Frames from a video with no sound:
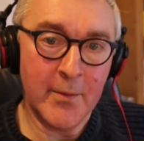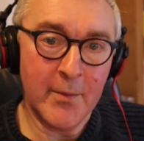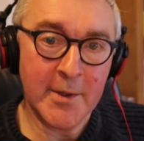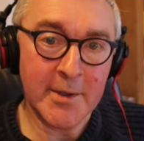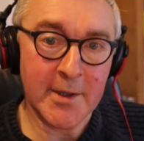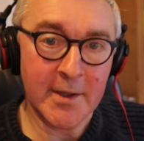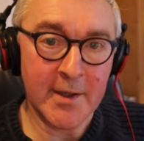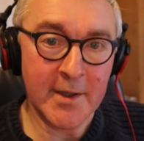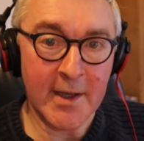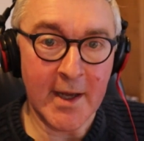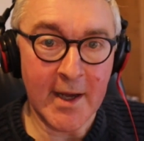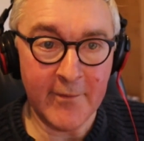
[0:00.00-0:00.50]

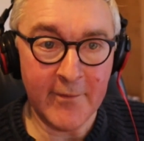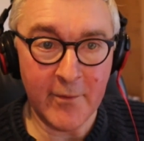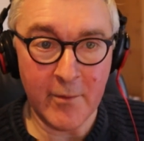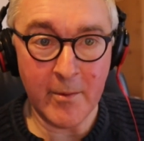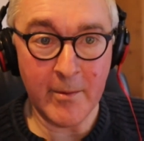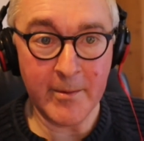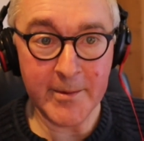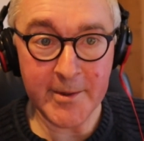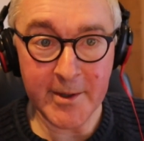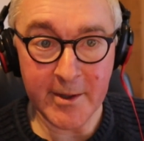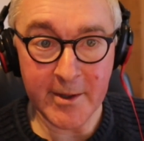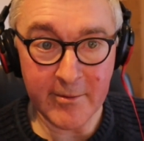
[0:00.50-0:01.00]
which I think
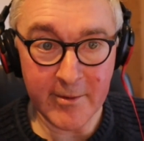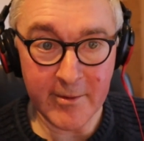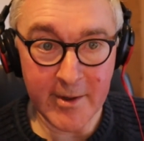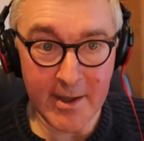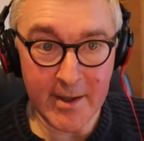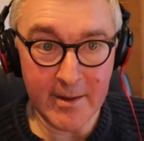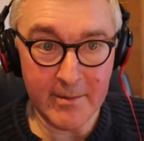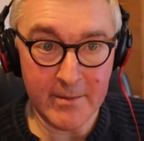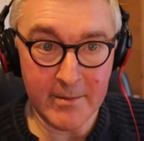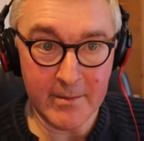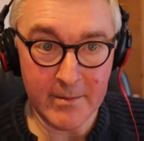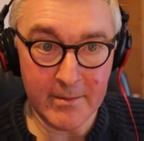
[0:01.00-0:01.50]
everyone would
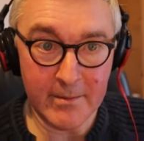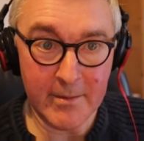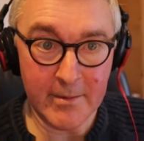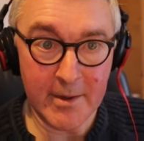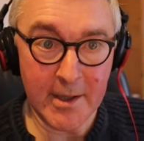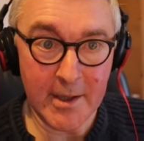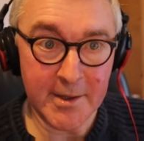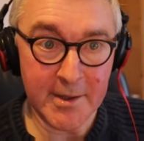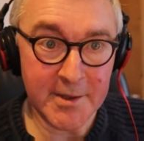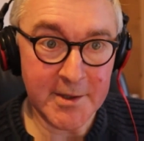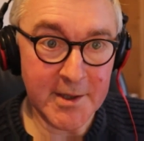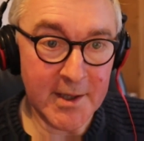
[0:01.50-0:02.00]
agree
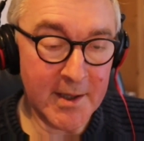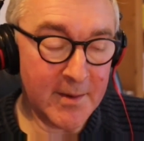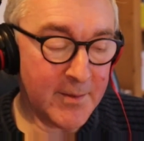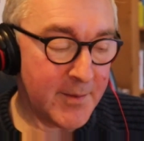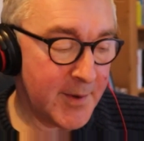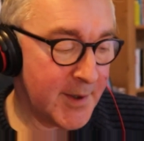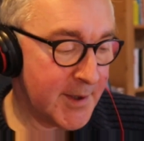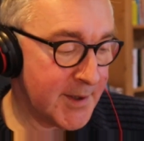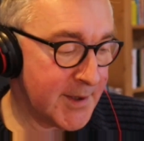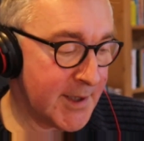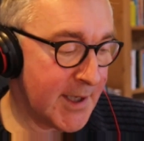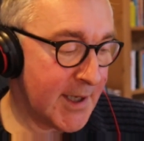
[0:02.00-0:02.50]
We Are the
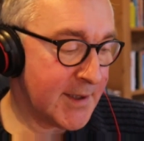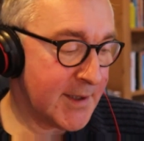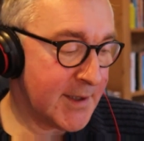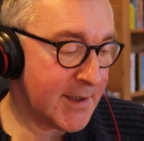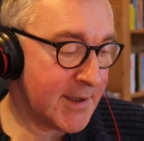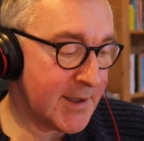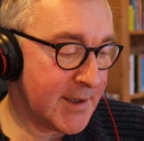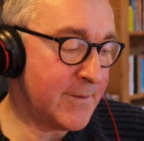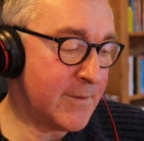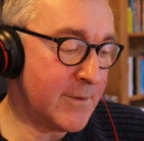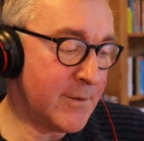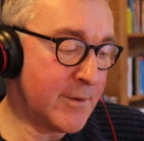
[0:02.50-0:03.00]
Champions
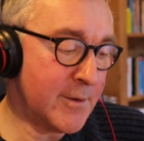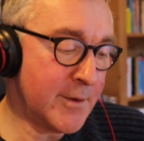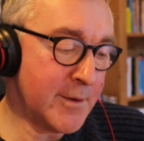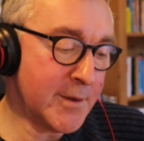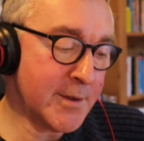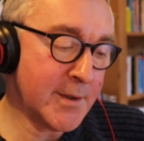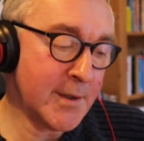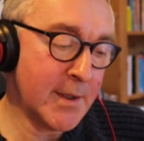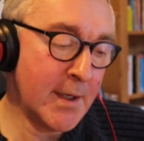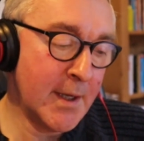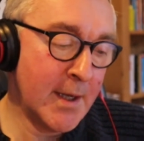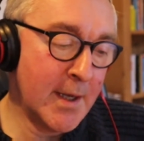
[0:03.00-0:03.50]
has
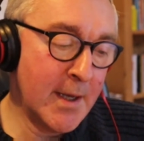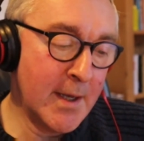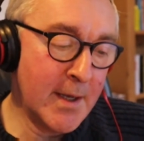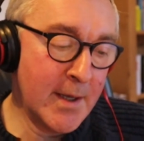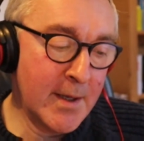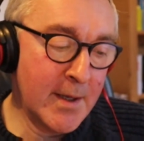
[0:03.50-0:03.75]
force.